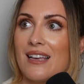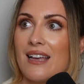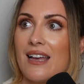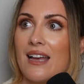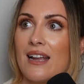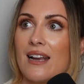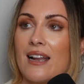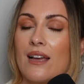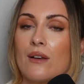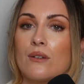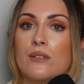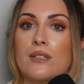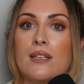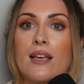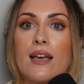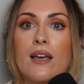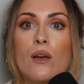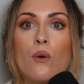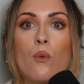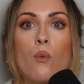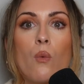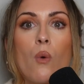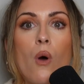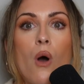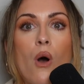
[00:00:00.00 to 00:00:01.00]
And I was
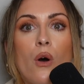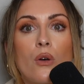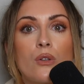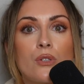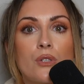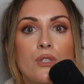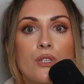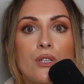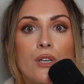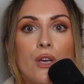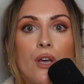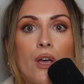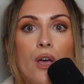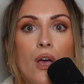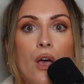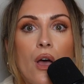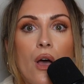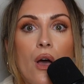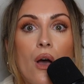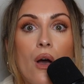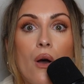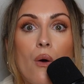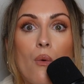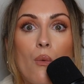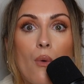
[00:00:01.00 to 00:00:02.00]
like, what?
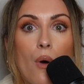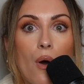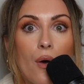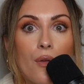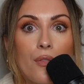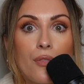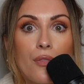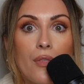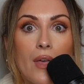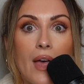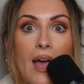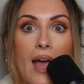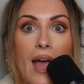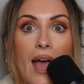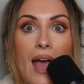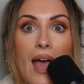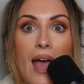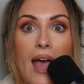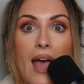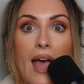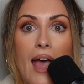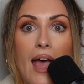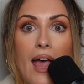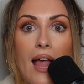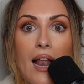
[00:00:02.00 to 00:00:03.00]
What the
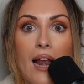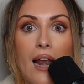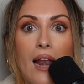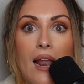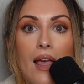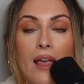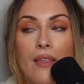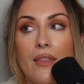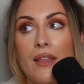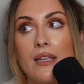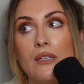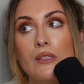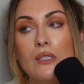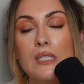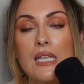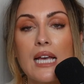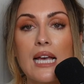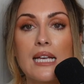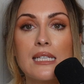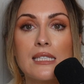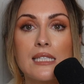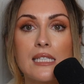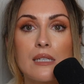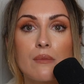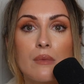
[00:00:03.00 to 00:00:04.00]
hell? And then he was
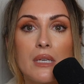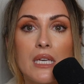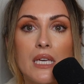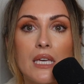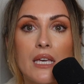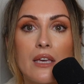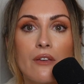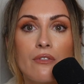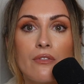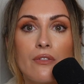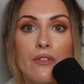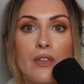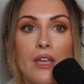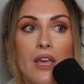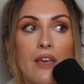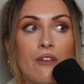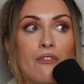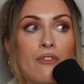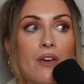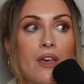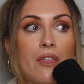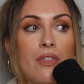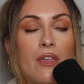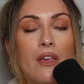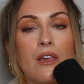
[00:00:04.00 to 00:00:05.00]
asking me
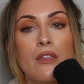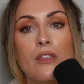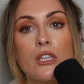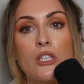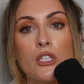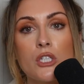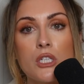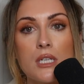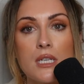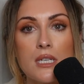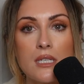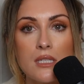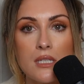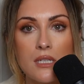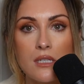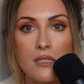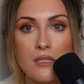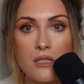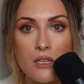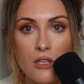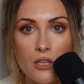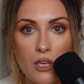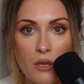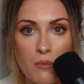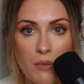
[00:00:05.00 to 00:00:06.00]
if I think that Jesus
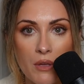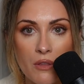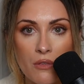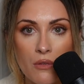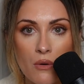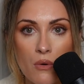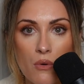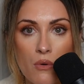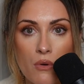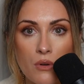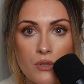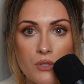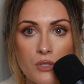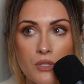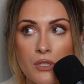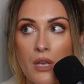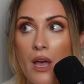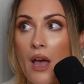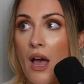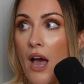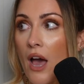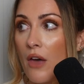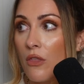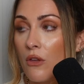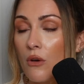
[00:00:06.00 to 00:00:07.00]
can hear my thoughts.
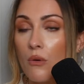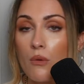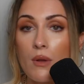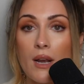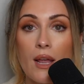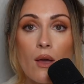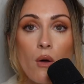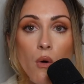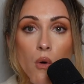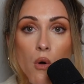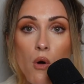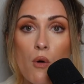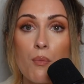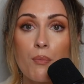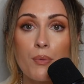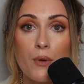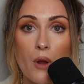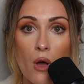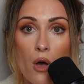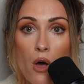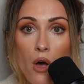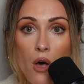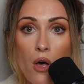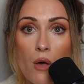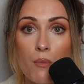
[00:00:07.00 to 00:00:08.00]
I thought, well, I hope
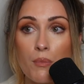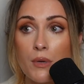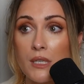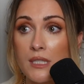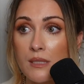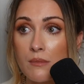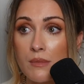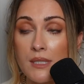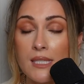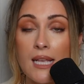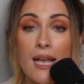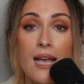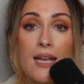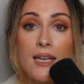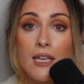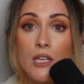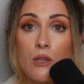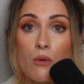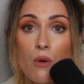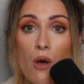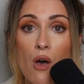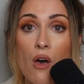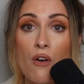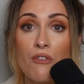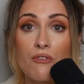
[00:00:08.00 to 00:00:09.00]
not, because I'm slagging
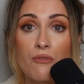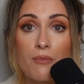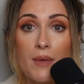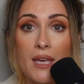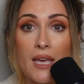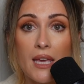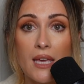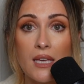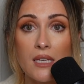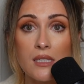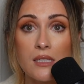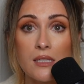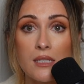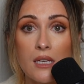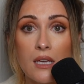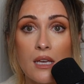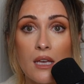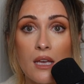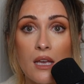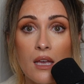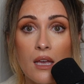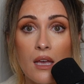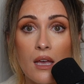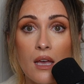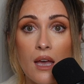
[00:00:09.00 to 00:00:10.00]
you off, mate.
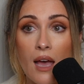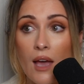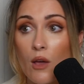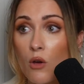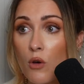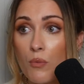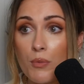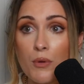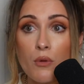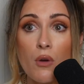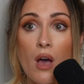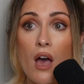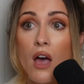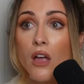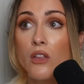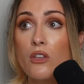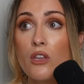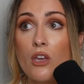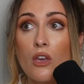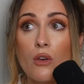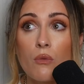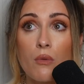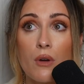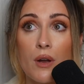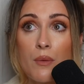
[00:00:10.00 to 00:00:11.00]
I hope you can
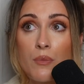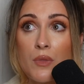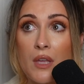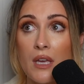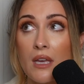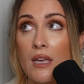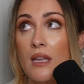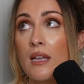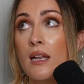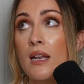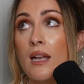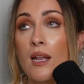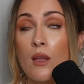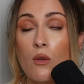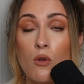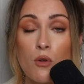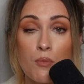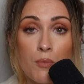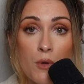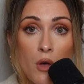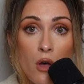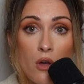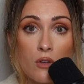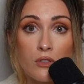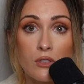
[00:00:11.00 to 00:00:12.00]
hear what I'm thinking, and I
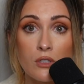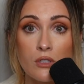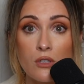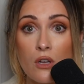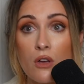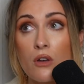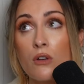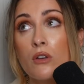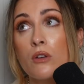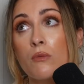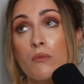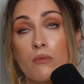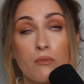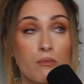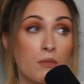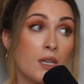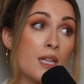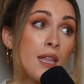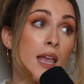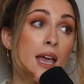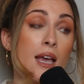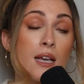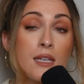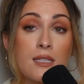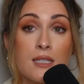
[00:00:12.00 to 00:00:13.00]
hope God's not
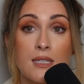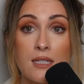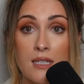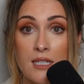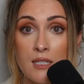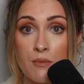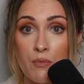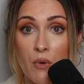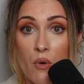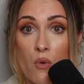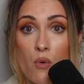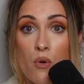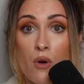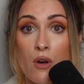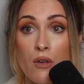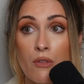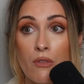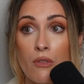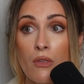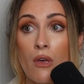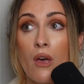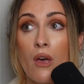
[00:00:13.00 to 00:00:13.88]
connecting us both.